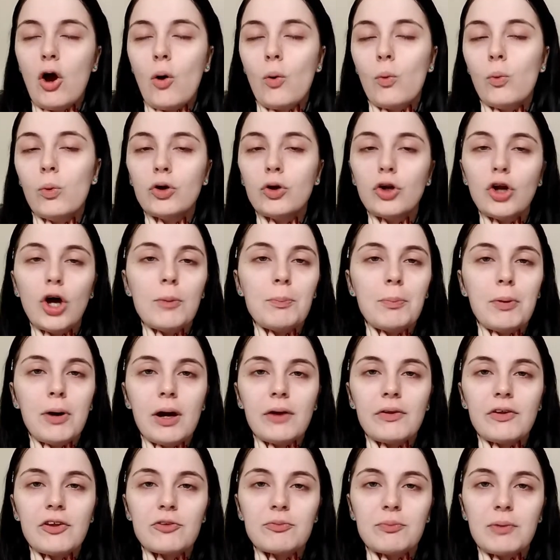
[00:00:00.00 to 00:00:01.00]
Would I buy
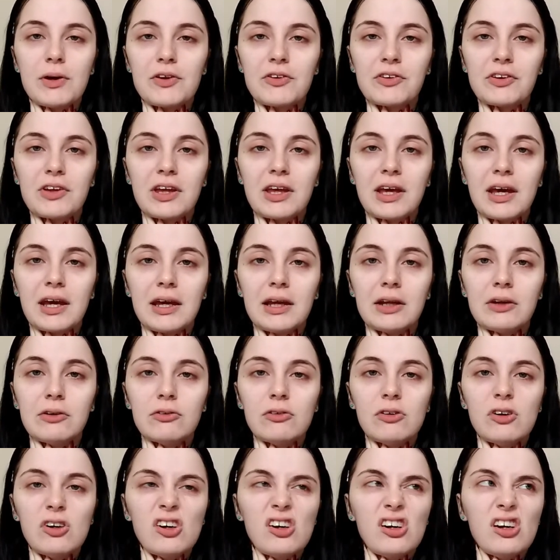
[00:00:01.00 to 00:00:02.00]
this mask again?
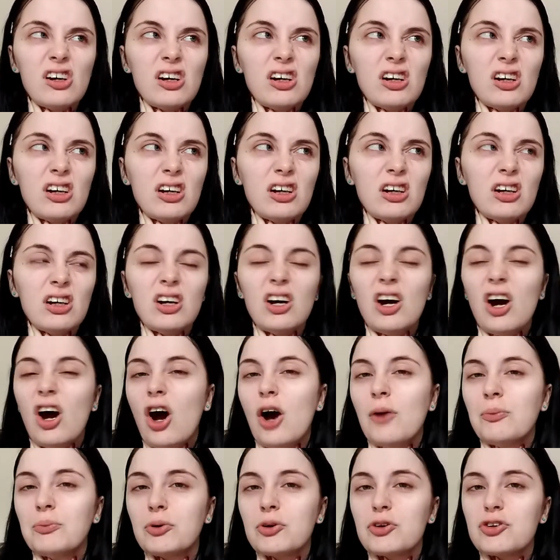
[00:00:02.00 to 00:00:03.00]

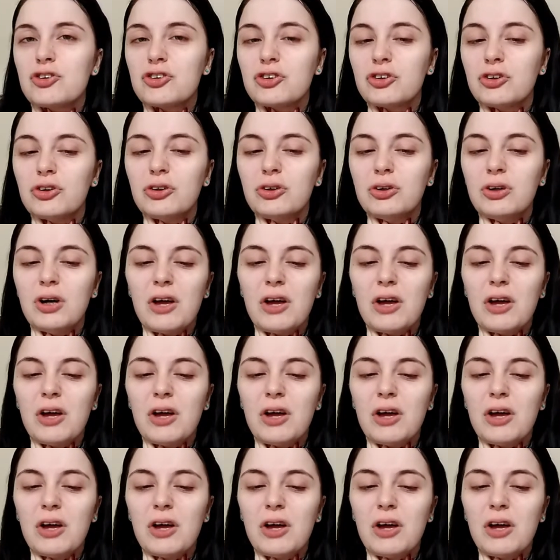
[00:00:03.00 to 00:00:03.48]
I'm not sure.